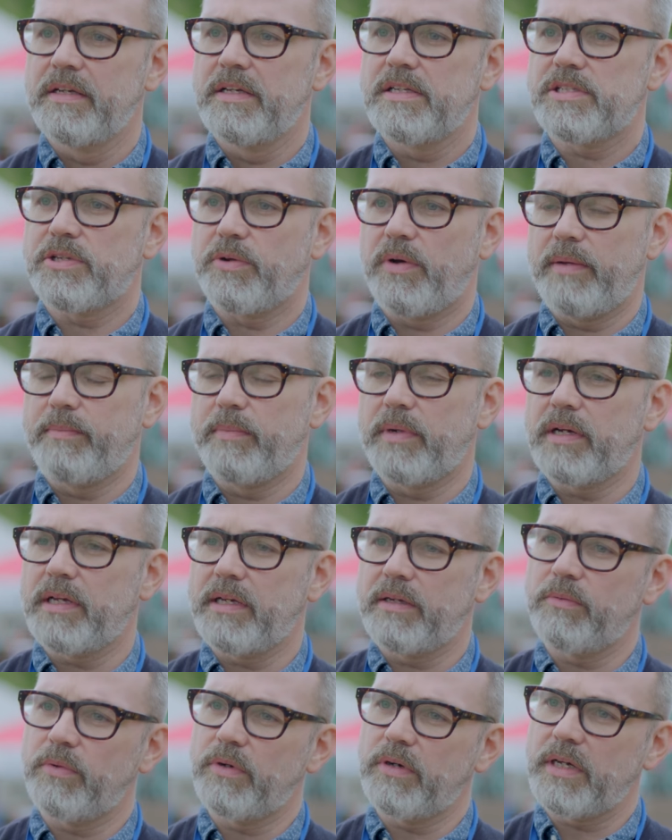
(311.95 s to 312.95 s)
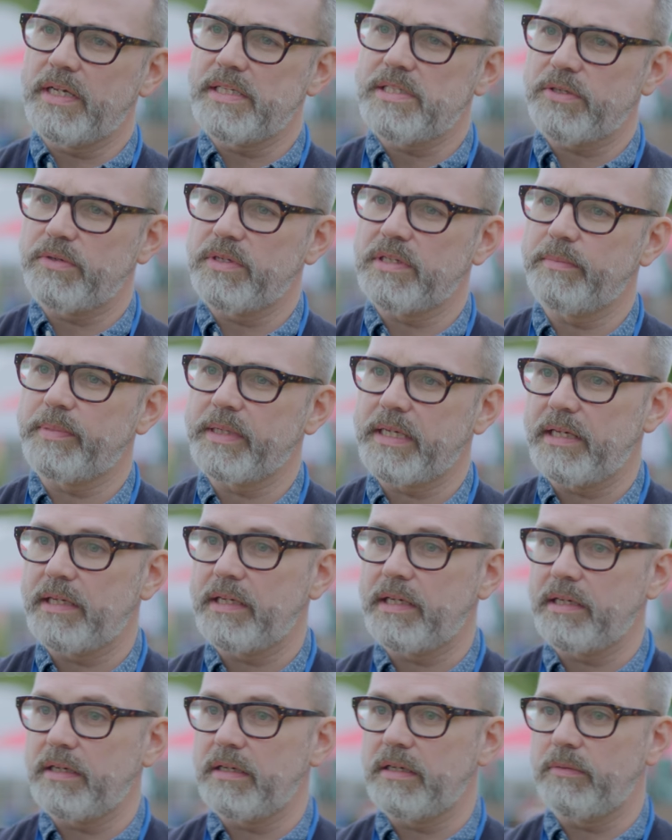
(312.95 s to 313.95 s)
So I might, what I do at the
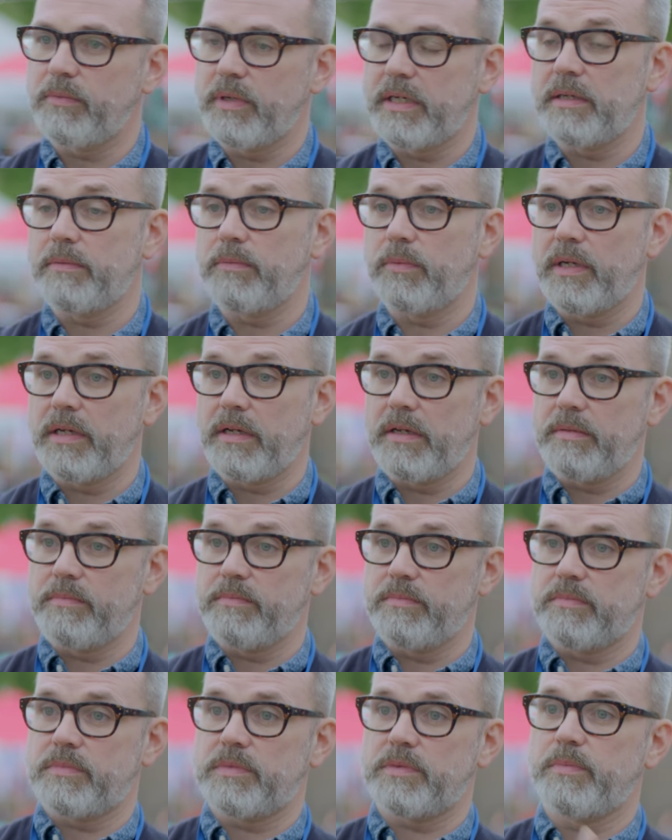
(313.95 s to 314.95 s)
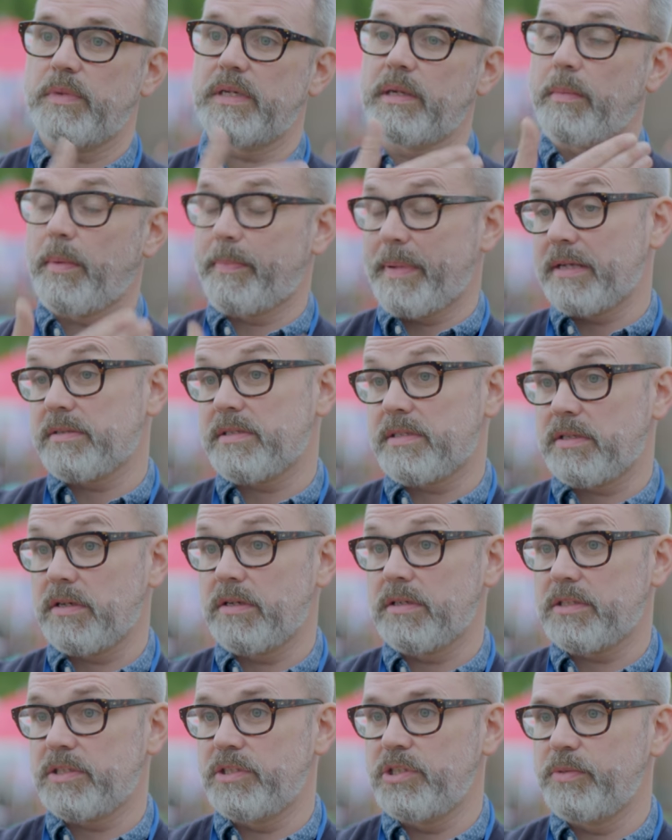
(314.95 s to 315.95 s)
beginning, when I'm about to
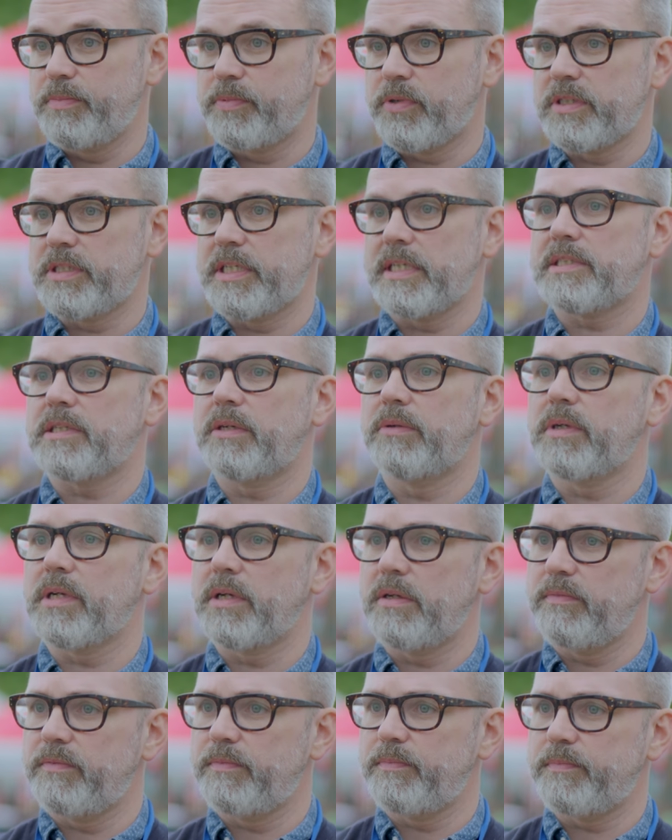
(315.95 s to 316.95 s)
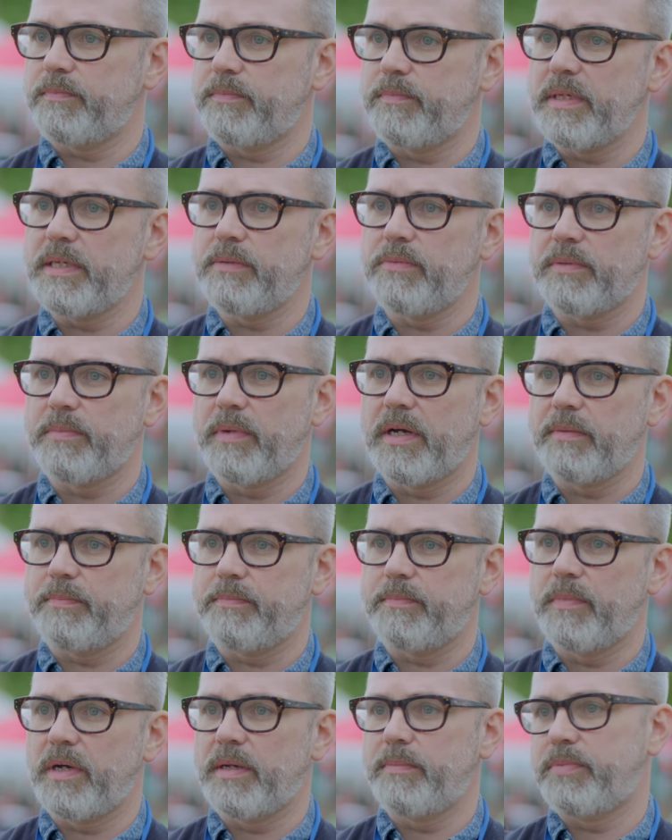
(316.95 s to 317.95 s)
start a new project, I'll go and meet with my
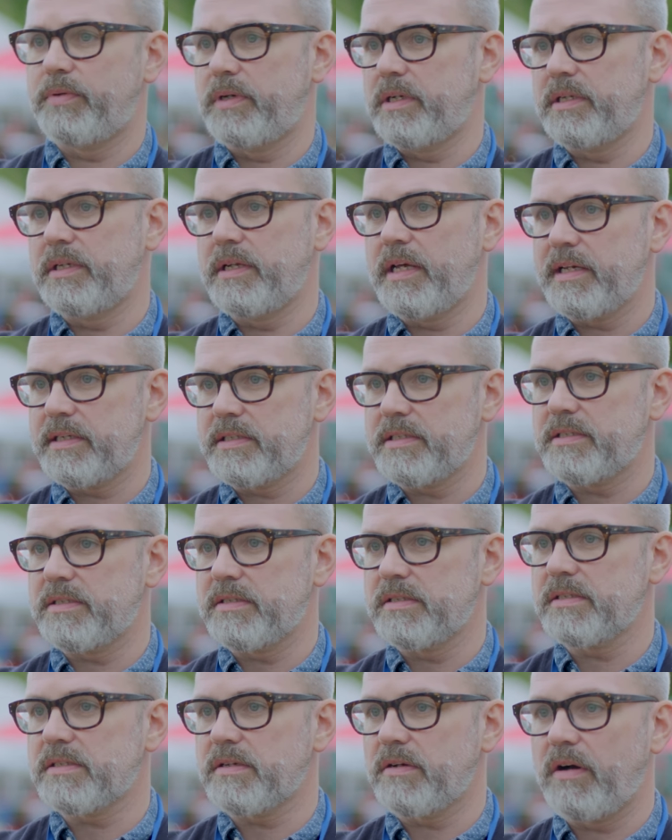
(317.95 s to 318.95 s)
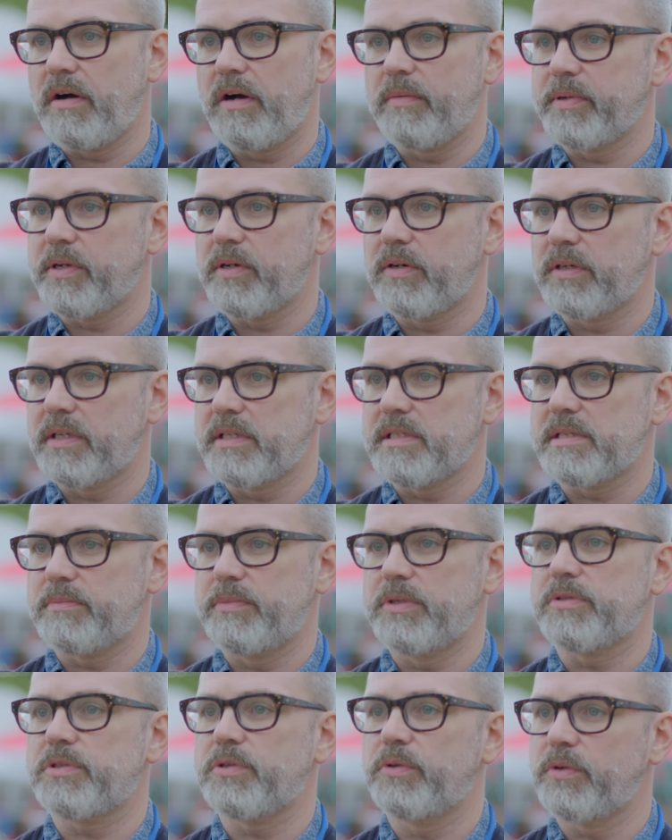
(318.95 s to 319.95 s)
brilliant editors at HarperCollins, and
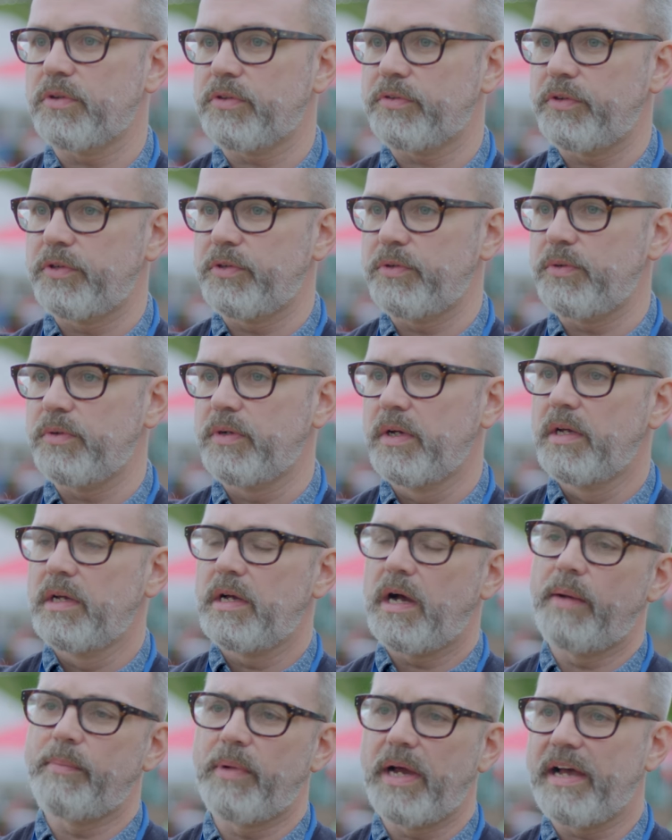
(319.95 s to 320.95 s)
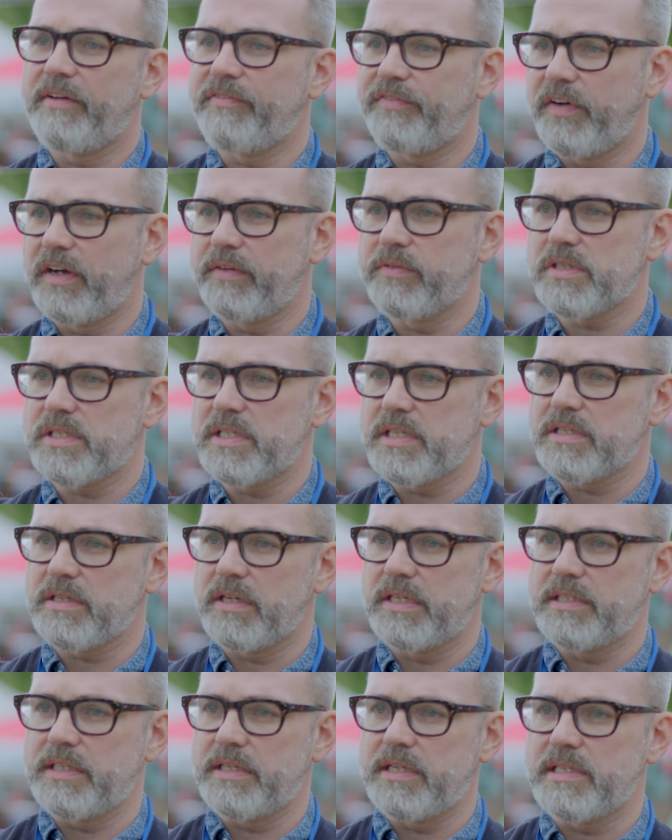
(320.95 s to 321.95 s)
we'll talk through. I might have five or six
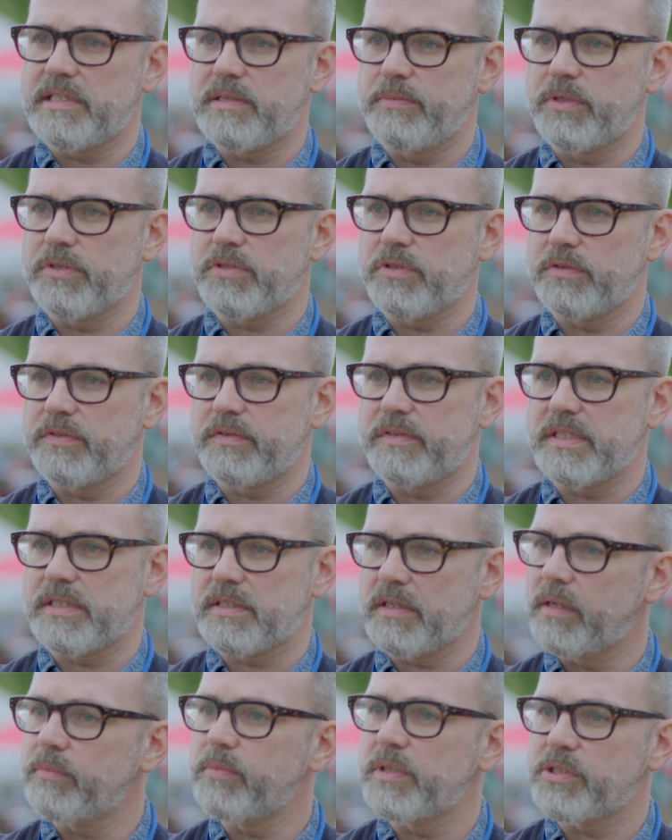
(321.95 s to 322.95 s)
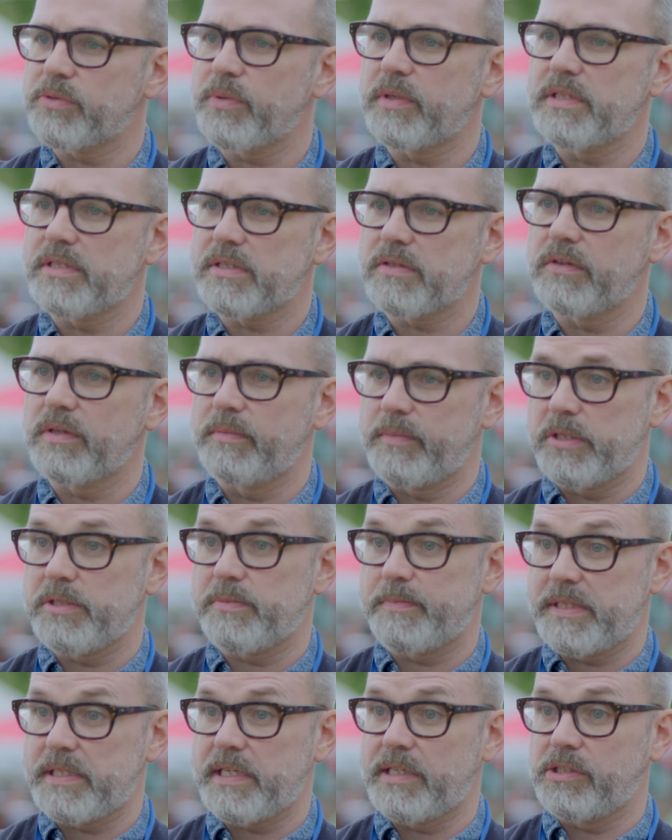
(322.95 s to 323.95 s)
ideas, and we'll sort of decide which one has got the
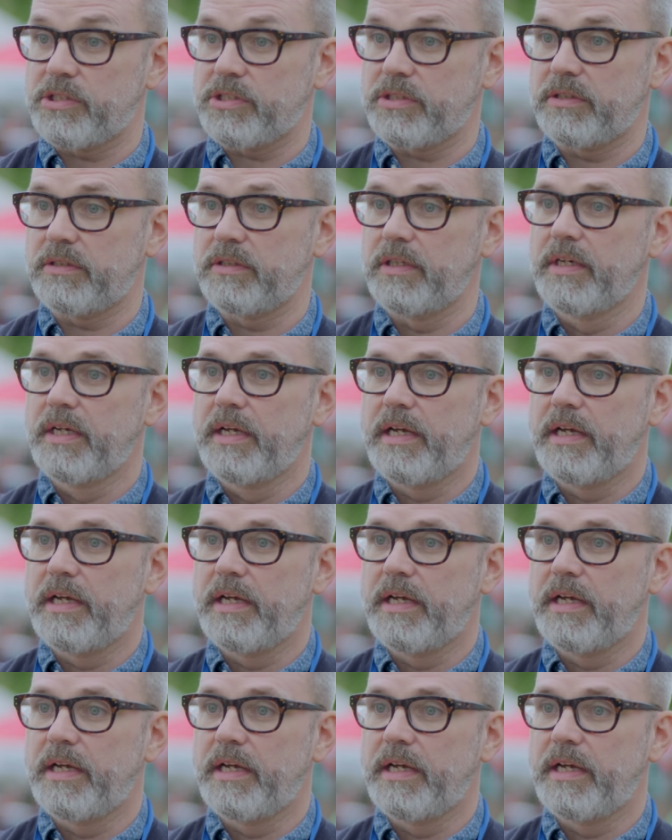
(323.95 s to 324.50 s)
most potential.